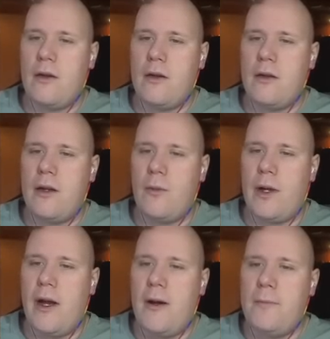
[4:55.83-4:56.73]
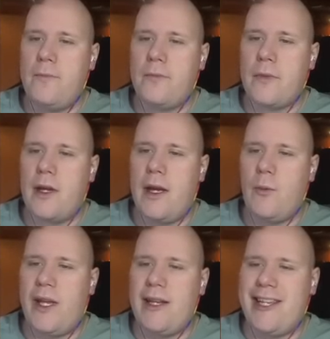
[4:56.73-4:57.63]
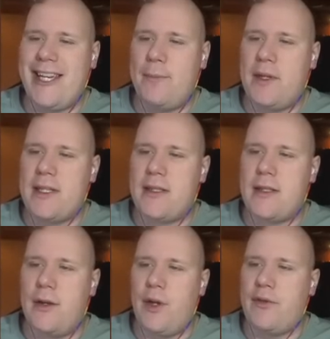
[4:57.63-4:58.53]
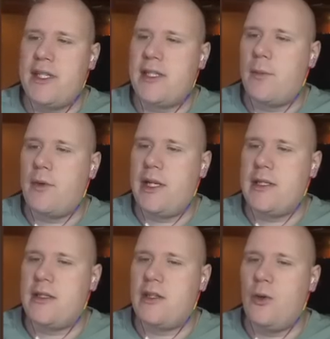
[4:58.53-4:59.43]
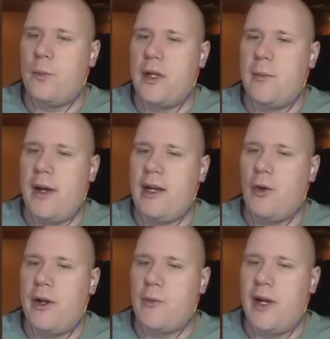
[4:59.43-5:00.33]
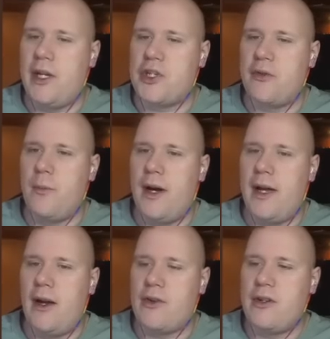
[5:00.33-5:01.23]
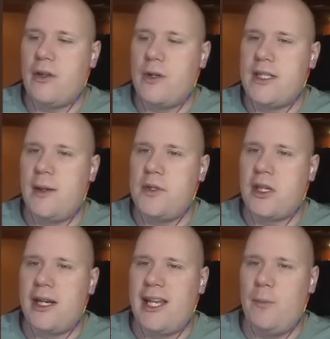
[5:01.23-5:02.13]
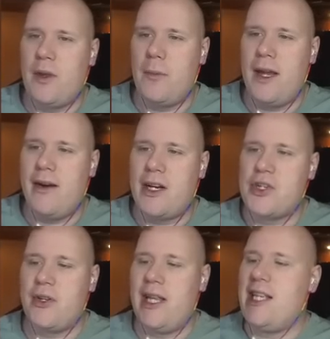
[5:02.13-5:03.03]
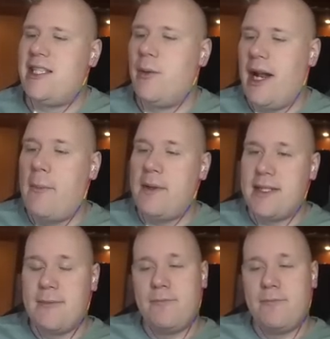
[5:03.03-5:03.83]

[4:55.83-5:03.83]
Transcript: There we go. And we can keep this... If, if this submarine is stupid, it might go in range of my artillery, so I'm just going to keep them there, actually. Let's see what happens.